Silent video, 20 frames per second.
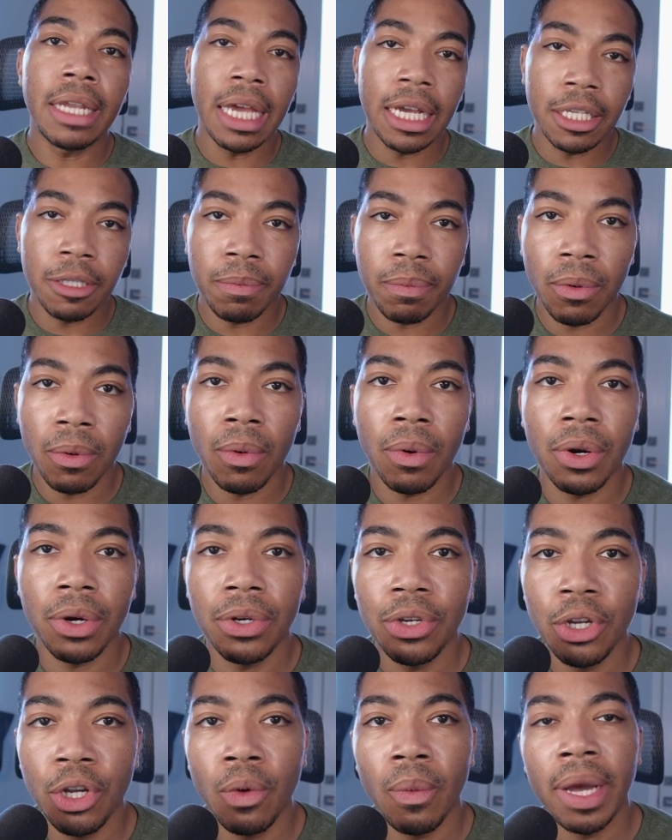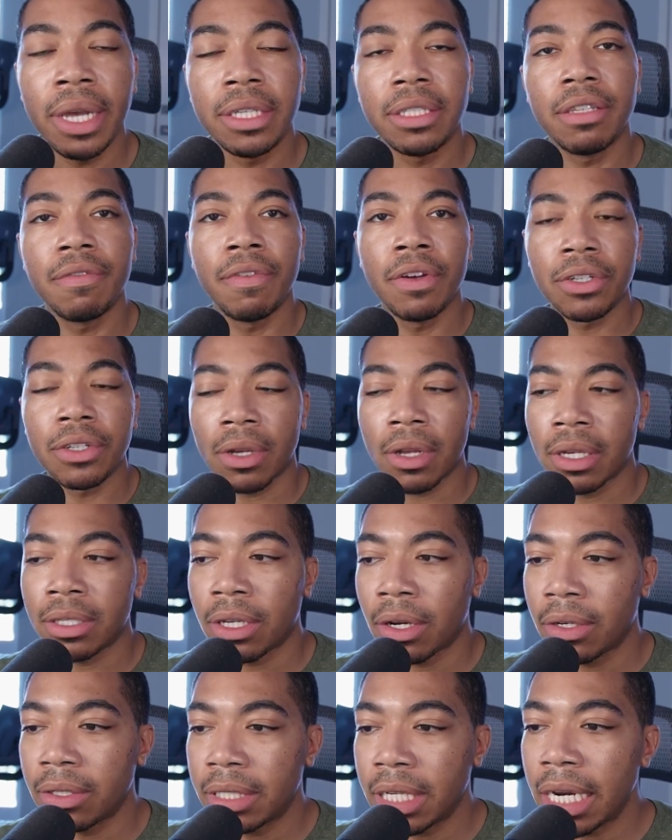explore new ways to visualize
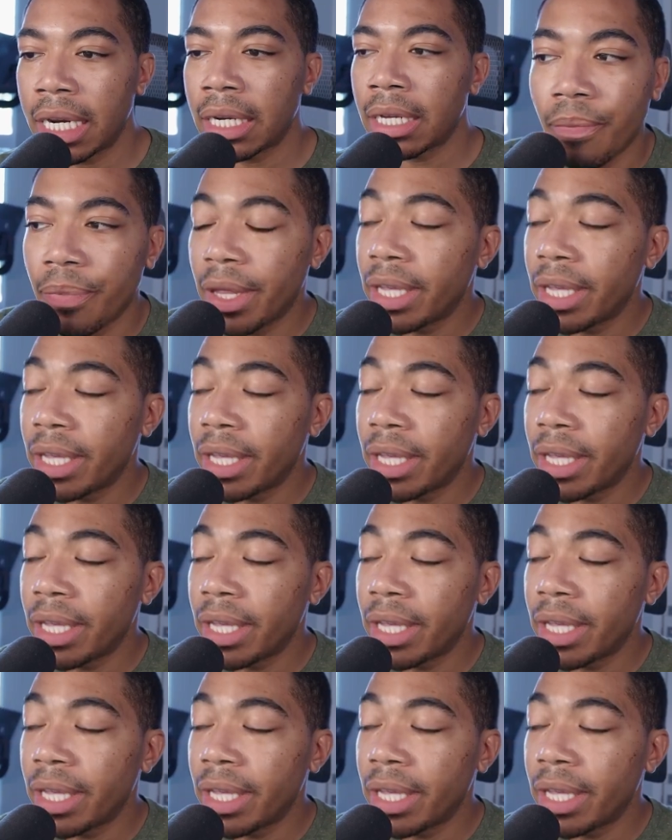our data.